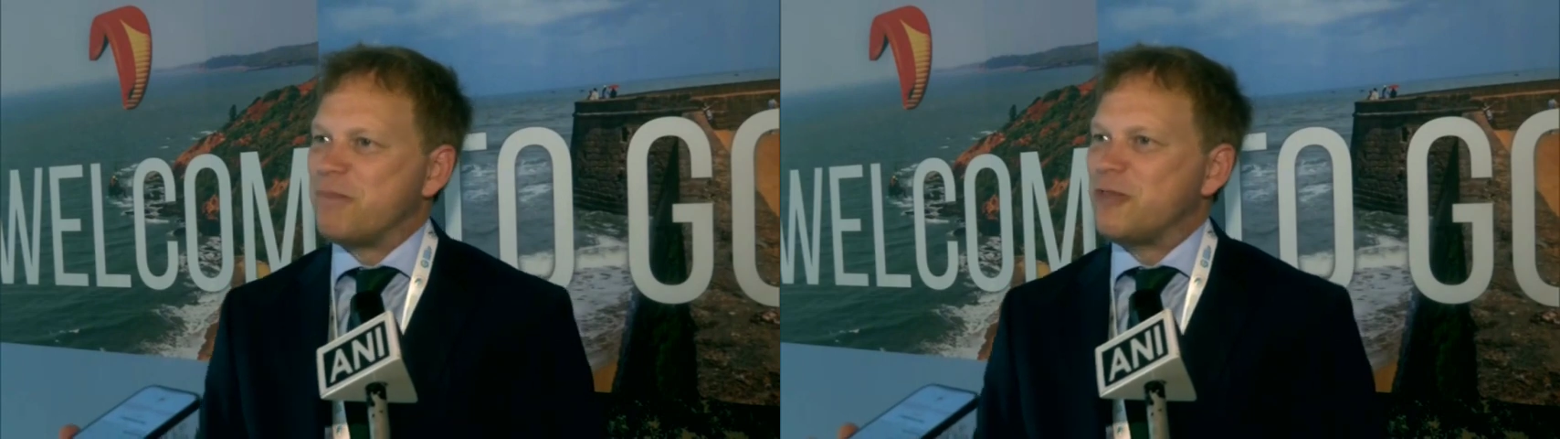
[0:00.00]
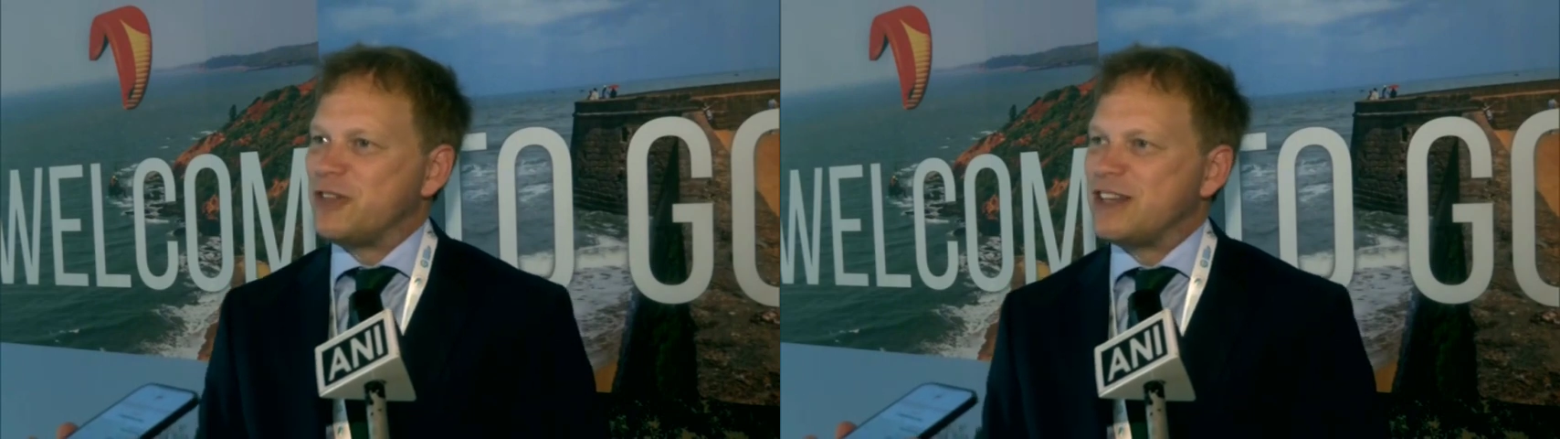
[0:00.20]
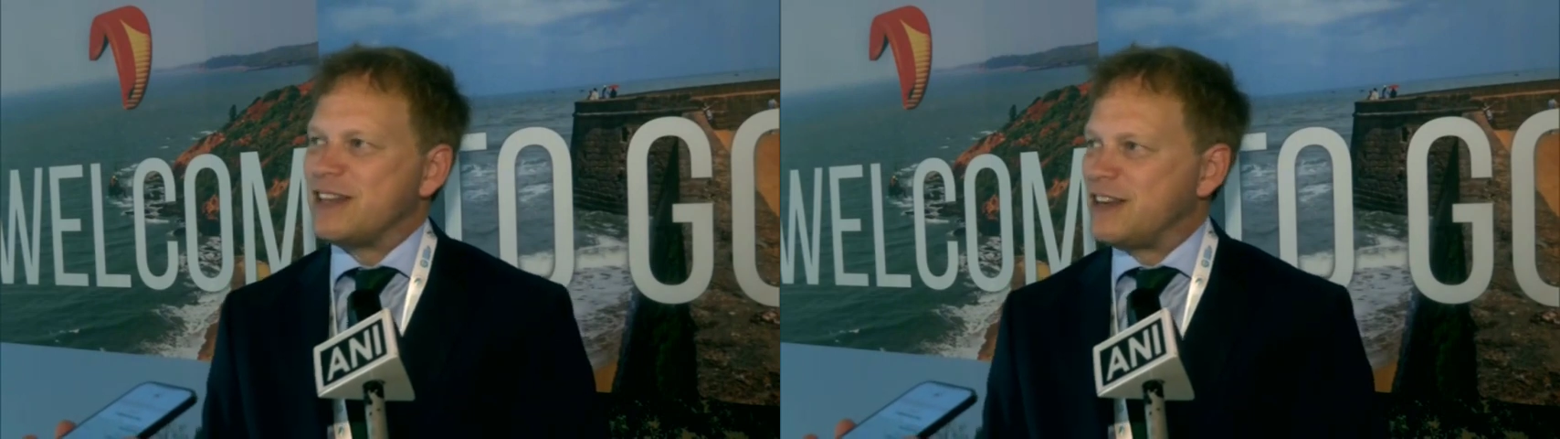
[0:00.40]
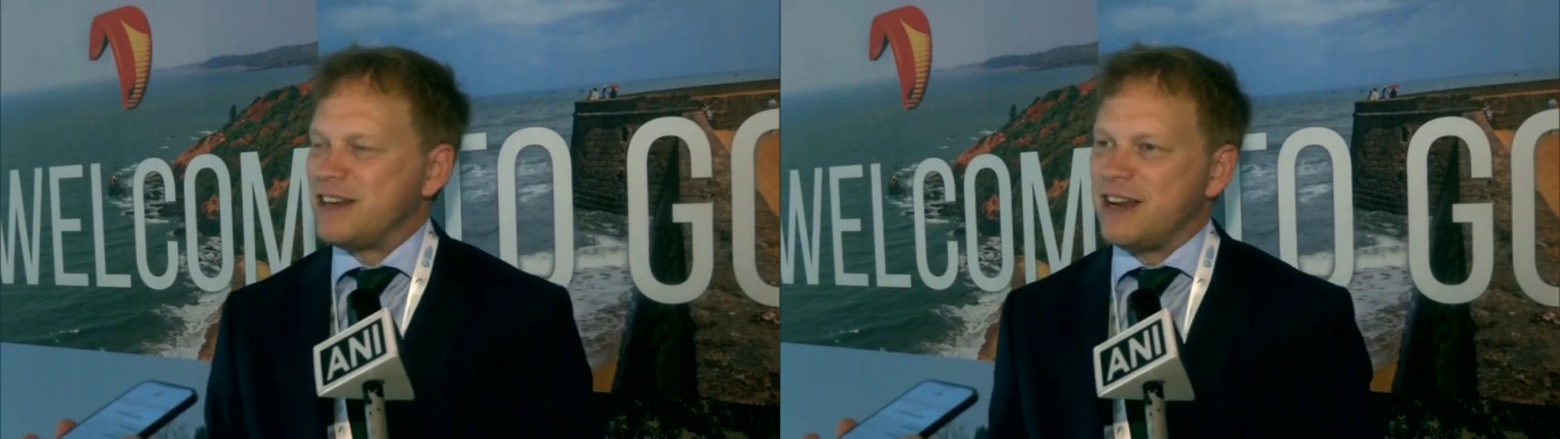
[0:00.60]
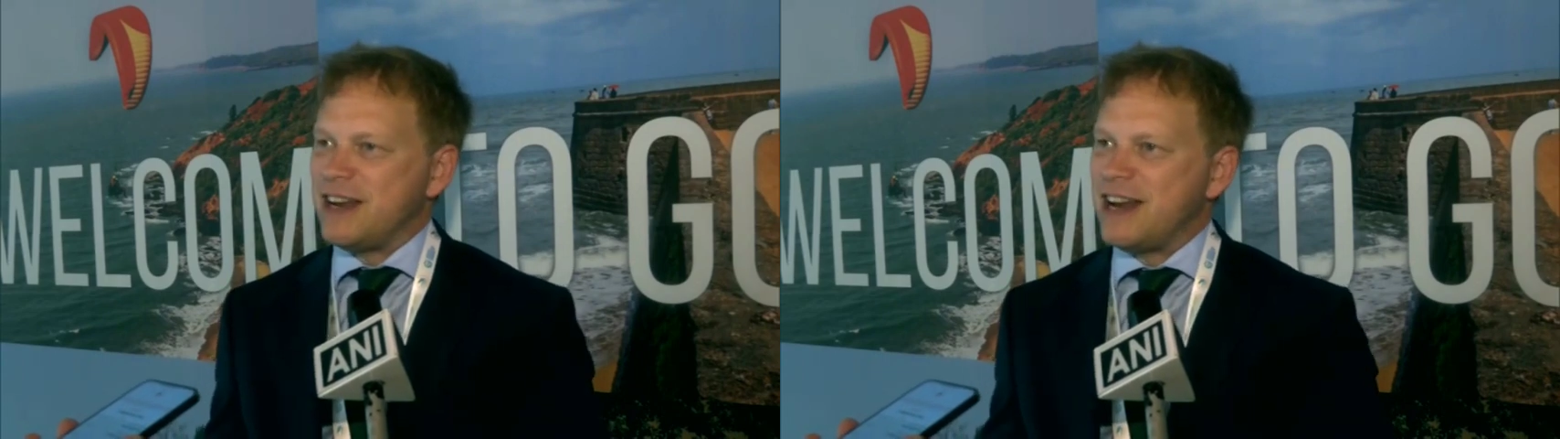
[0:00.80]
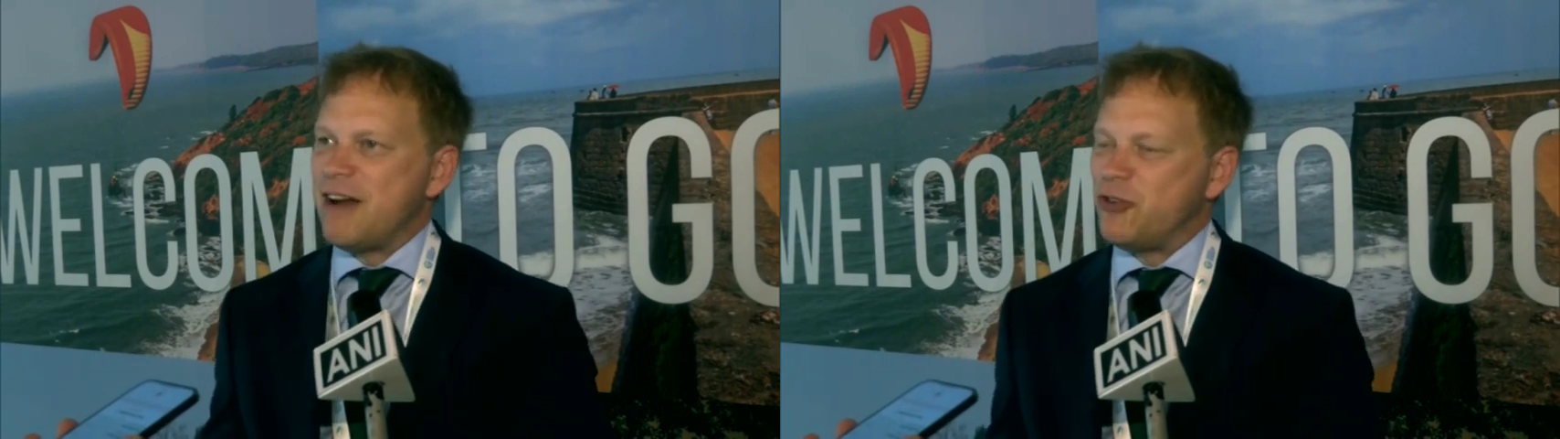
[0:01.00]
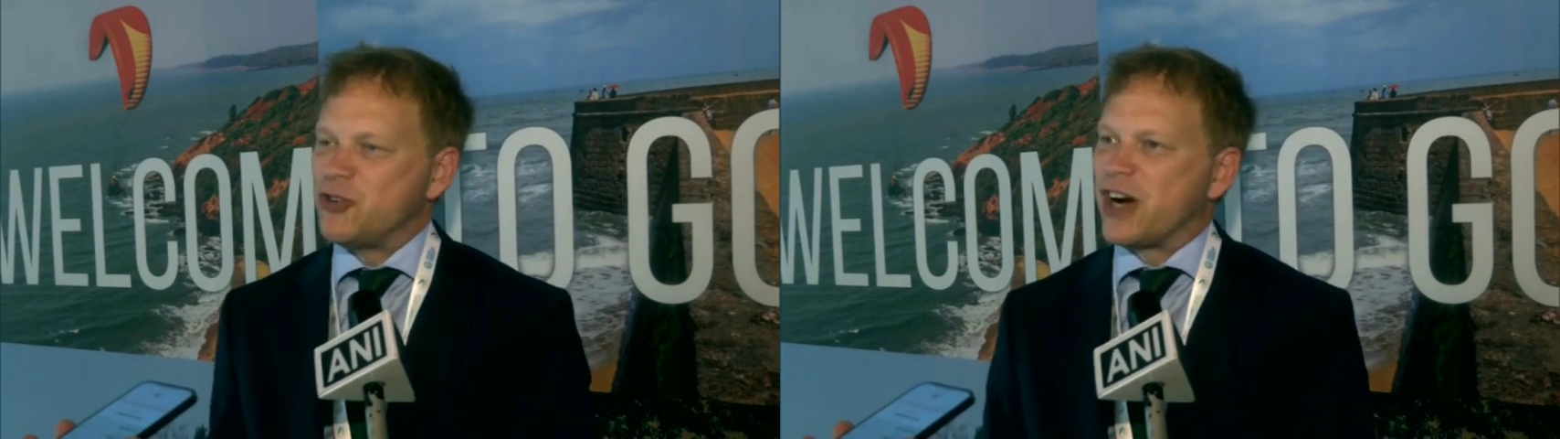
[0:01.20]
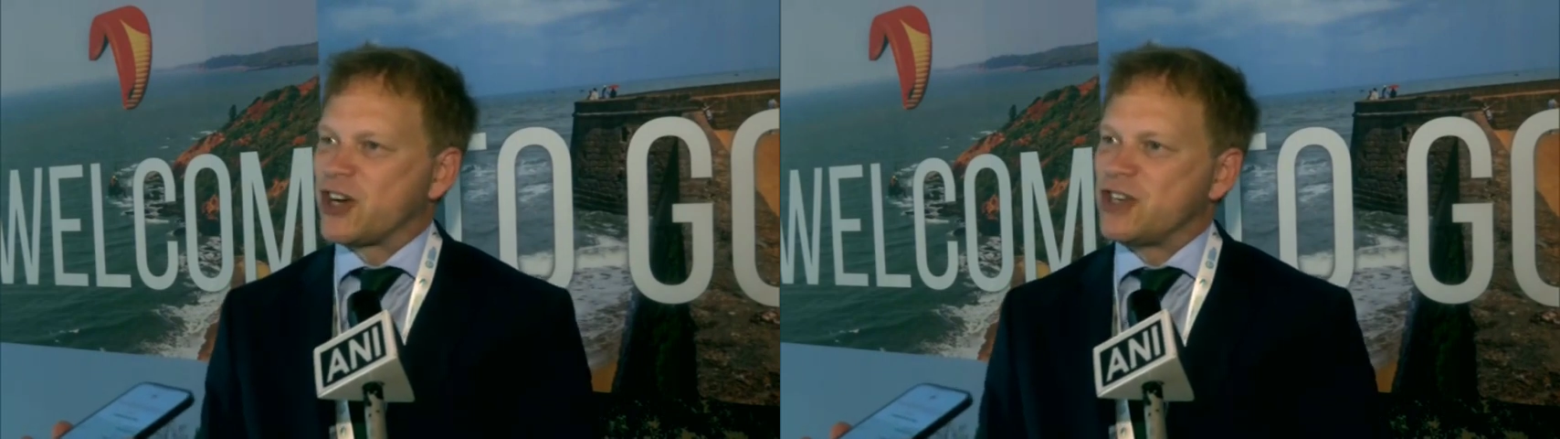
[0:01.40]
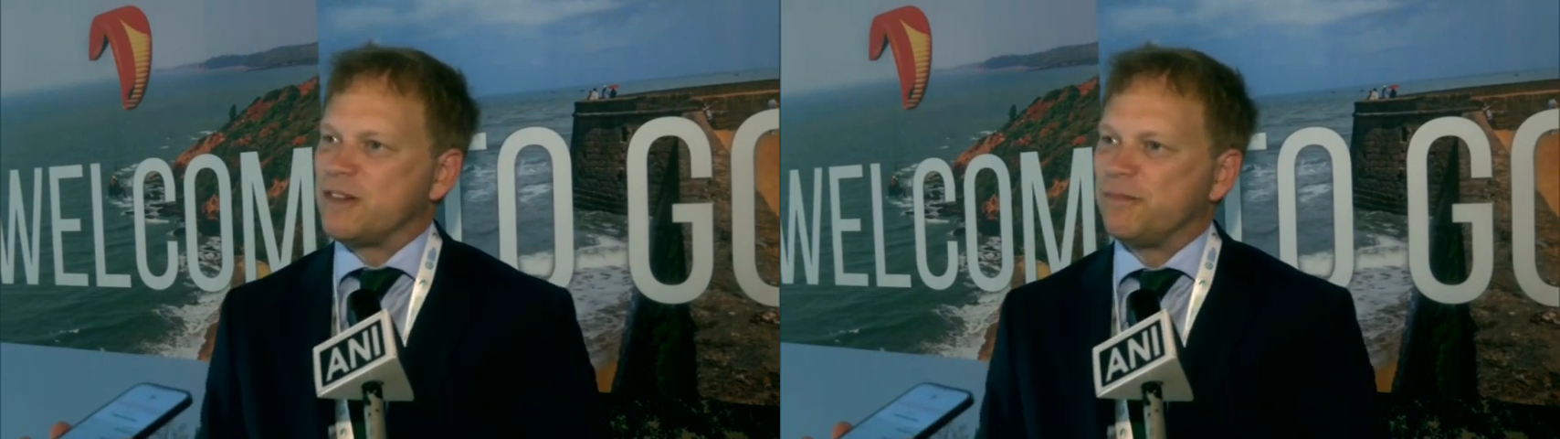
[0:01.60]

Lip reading: both in every direction.